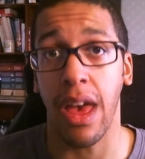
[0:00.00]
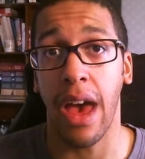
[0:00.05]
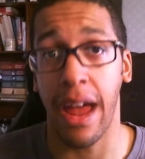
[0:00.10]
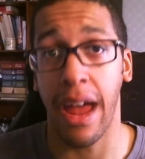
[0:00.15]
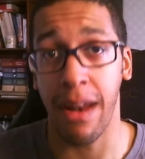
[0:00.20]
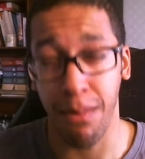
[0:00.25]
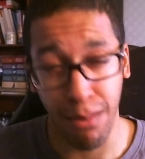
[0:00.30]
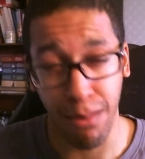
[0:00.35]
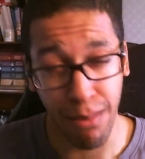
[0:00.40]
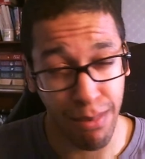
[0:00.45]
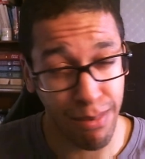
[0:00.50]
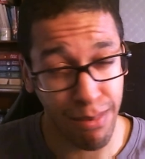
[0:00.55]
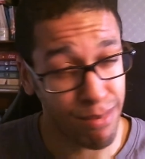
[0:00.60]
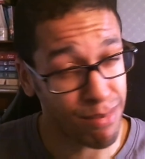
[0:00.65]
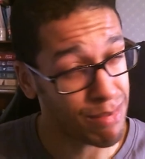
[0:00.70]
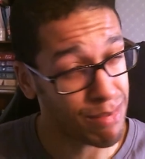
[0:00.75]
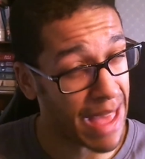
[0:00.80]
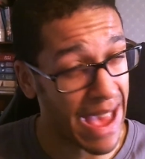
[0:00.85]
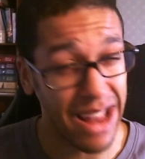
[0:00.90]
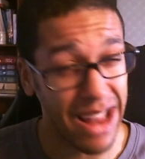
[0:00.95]

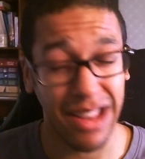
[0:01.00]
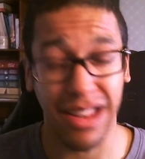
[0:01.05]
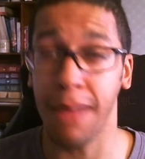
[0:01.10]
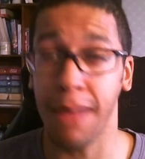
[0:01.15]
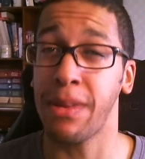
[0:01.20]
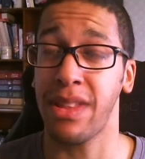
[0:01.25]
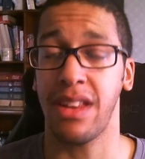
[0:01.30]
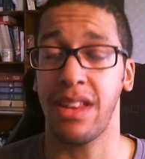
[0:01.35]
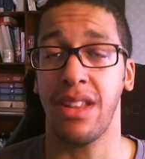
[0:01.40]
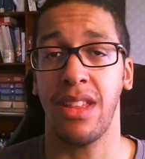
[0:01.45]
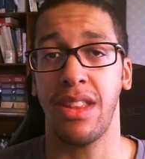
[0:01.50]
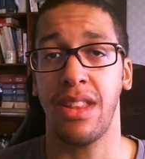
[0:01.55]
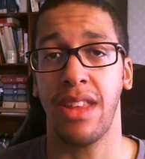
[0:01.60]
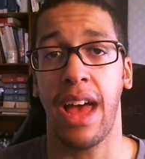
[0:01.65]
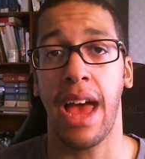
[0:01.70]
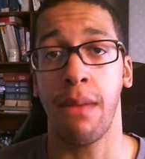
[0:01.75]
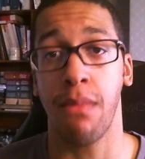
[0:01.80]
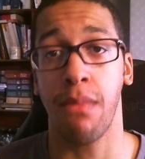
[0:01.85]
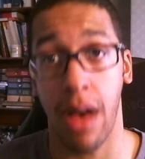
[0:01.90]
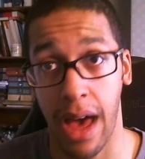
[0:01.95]
And 90% of the
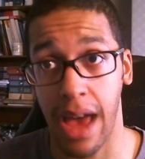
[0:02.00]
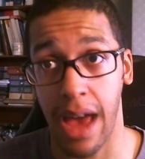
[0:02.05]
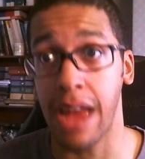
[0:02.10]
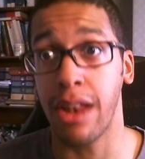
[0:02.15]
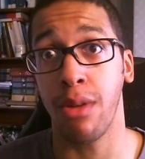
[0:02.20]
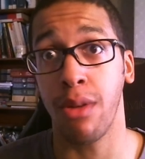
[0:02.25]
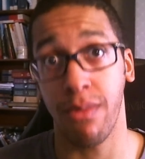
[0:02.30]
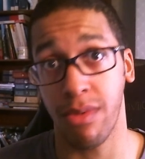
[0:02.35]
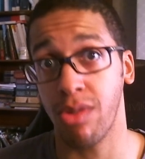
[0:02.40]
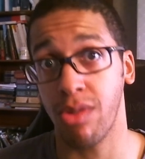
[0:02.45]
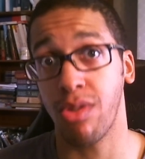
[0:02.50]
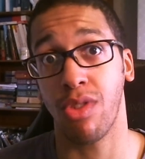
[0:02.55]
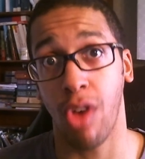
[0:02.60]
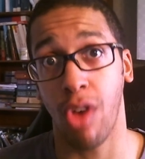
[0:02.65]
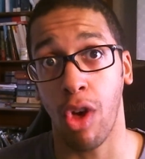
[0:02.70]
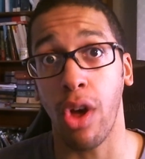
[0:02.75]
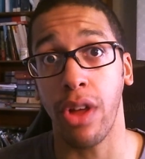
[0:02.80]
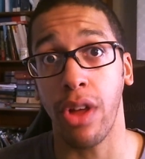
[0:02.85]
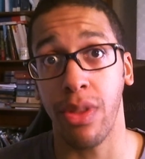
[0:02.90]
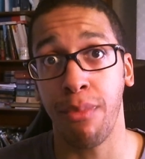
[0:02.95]
time, I end up
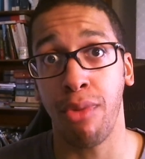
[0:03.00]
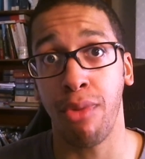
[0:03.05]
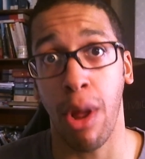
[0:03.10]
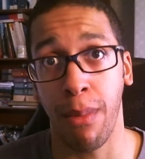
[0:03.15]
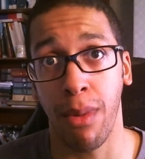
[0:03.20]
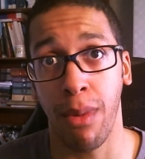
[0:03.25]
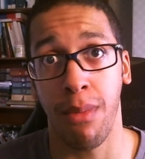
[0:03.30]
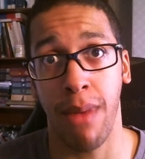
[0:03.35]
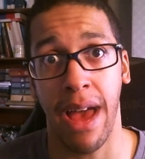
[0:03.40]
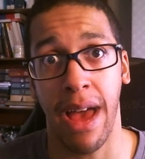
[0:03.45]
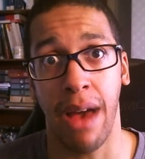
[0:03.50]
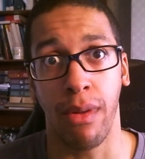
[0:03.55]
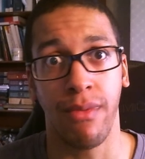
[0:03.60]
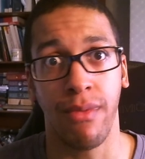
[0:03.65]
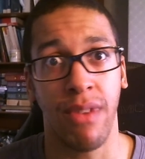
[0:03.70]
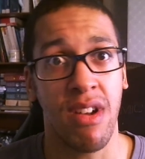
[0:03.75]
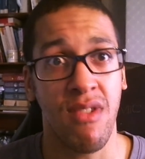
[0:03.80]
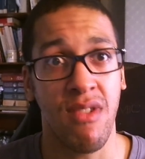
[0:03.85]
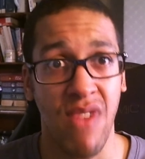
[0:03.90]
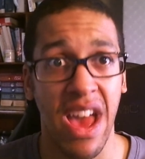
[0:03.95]
sorting the problem out.
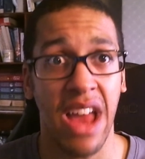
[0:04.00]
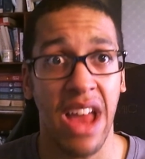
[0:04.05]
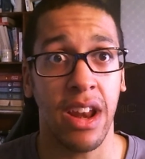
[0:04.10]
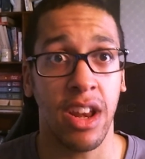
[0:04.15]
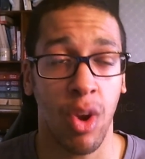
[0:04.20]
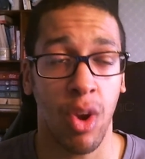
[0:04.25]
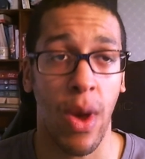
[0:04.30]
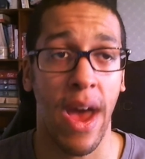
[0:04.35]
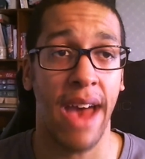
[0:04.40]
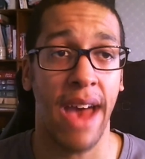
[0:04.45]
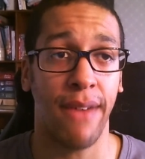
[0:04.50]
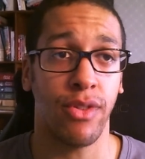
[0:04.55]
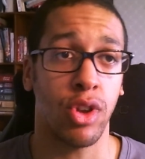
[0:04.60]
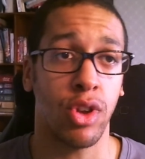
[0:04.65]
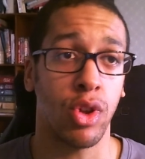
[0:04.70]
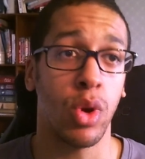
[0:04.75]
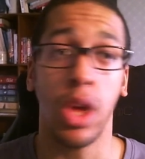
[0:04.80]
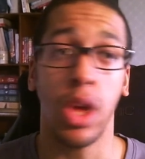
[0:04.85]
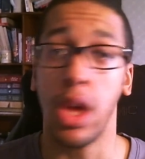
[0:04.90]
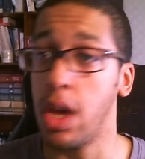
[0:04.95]
Very rarely do I have to